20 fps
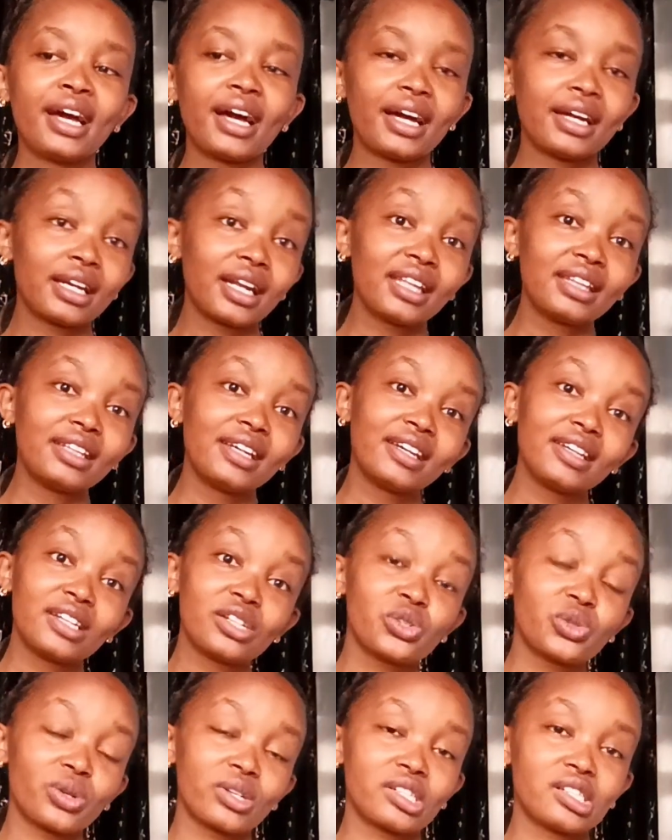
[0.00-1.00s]
And I think
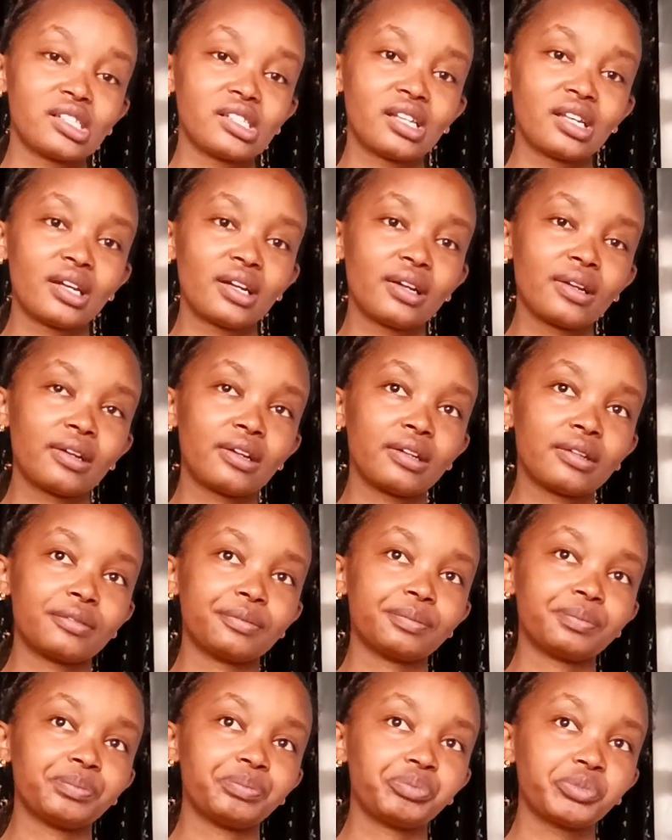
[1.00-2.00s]
it was
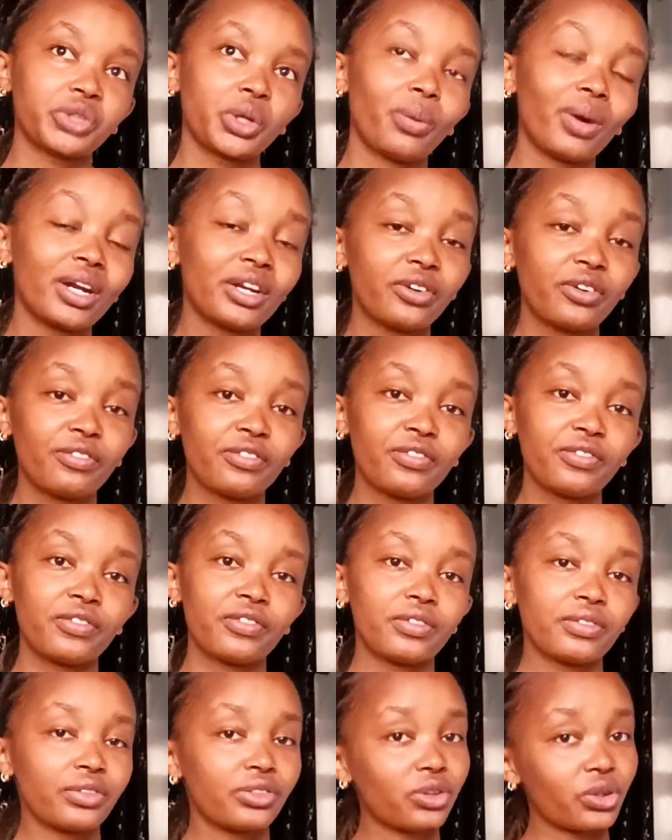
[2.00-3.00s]
one
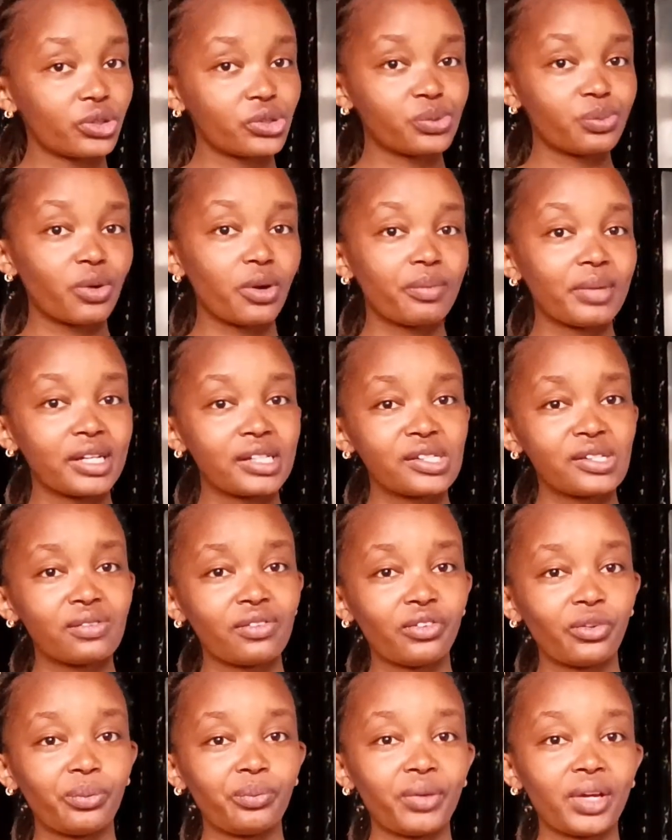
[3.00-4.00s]
of those moments
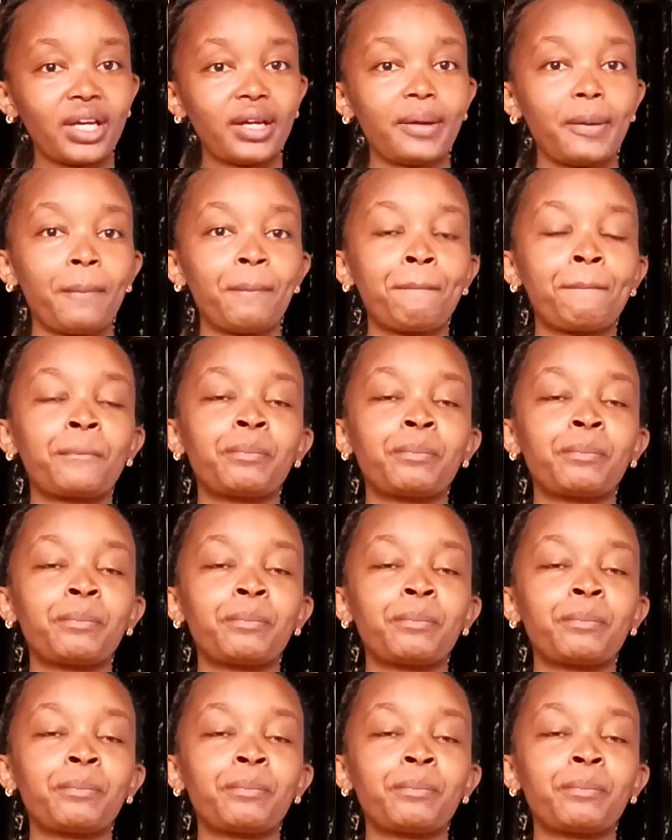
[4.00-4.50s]
for me.